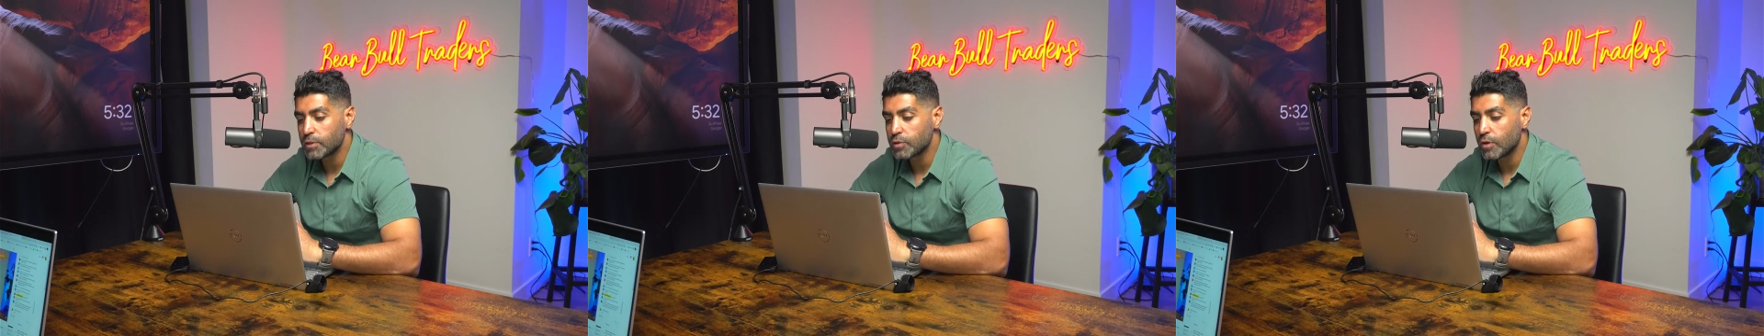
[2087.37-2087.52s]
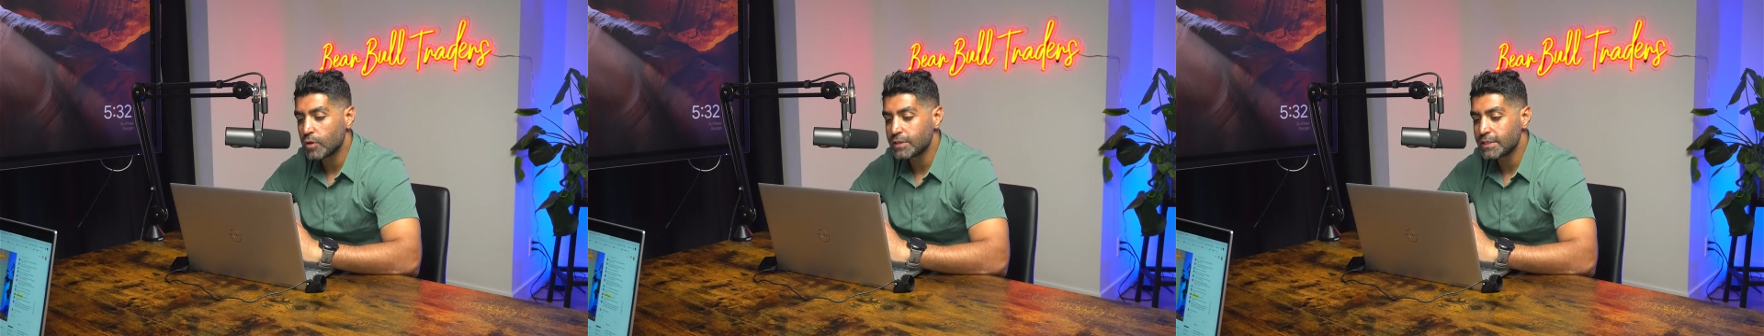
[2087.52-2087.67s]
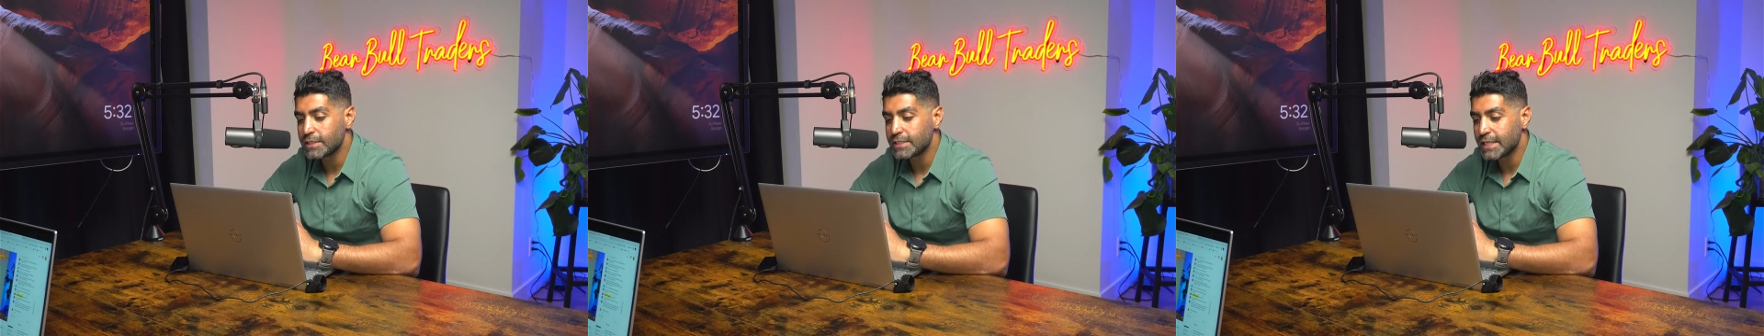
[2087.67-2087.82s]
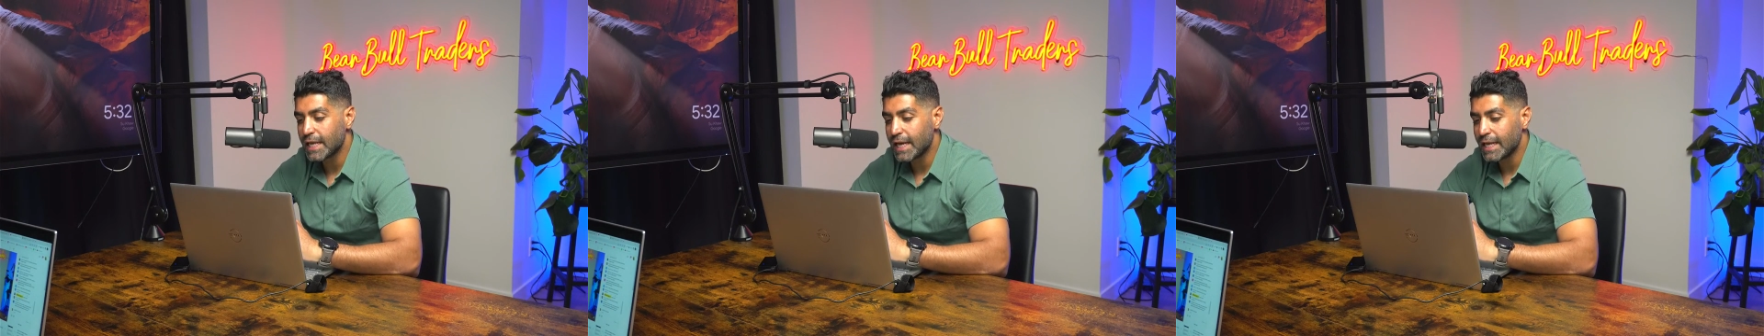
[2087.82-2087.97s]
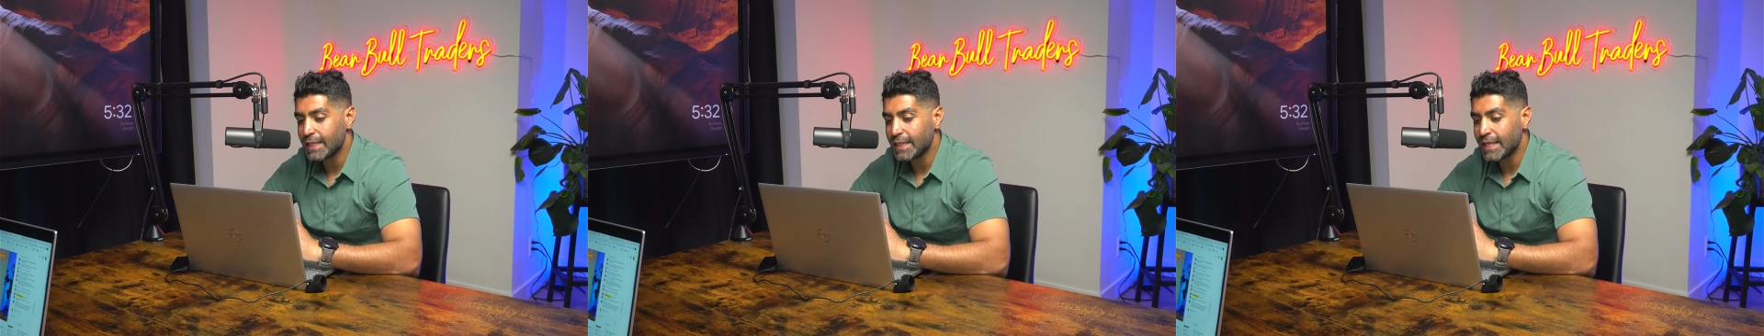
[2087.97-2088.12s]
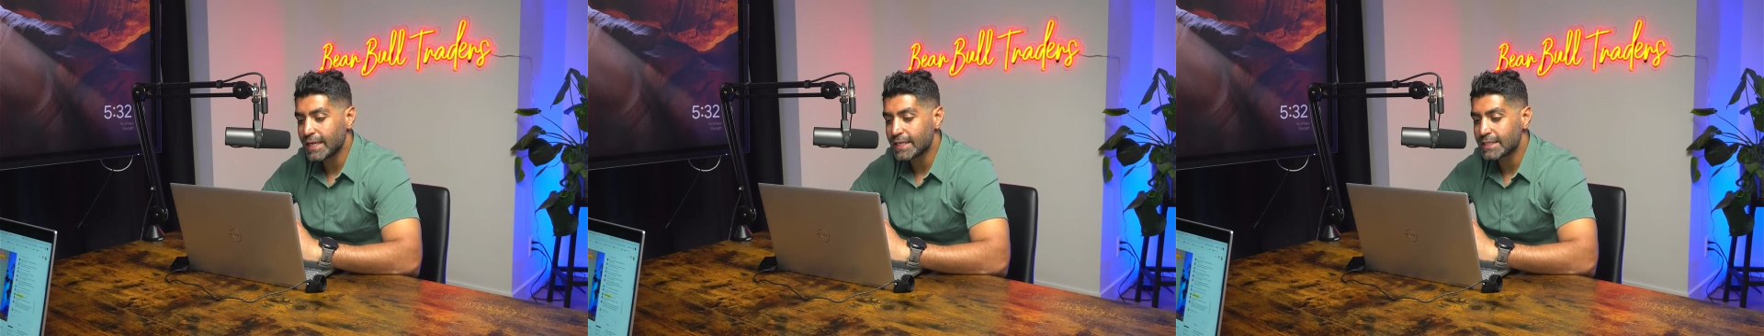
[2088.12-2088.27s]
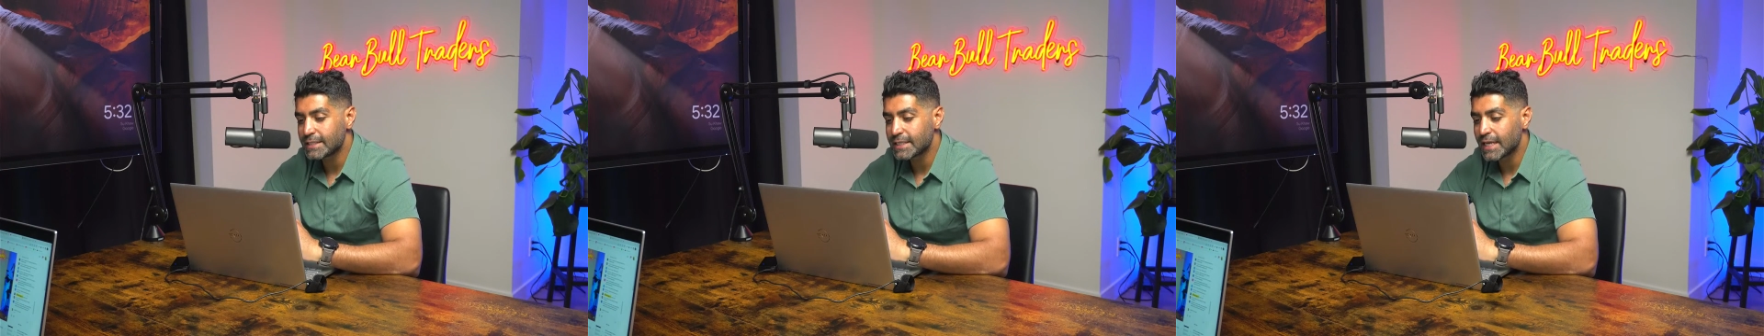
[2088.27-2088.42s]
to understand
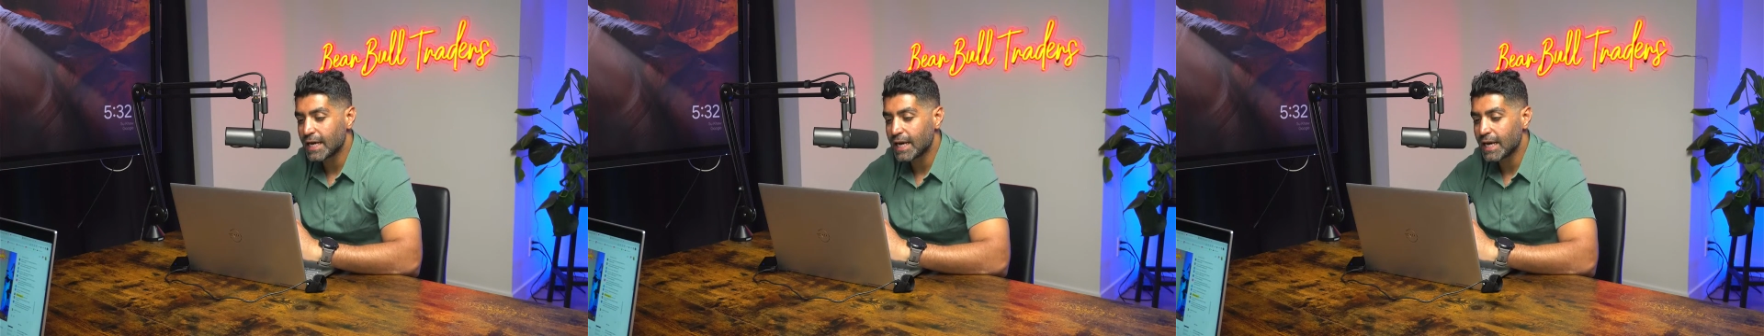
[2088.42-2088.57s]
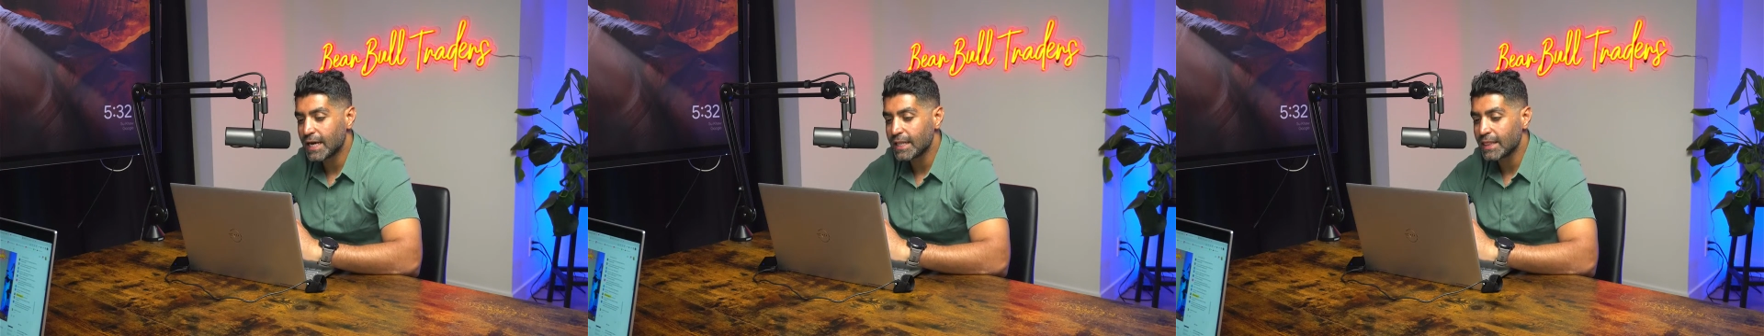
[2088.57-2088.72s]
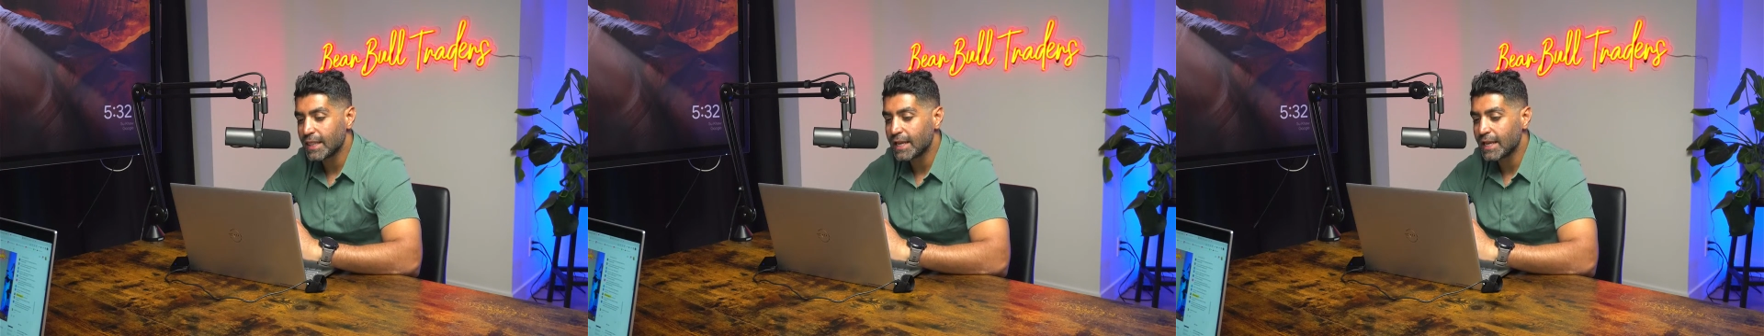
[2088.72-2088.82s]
that uh,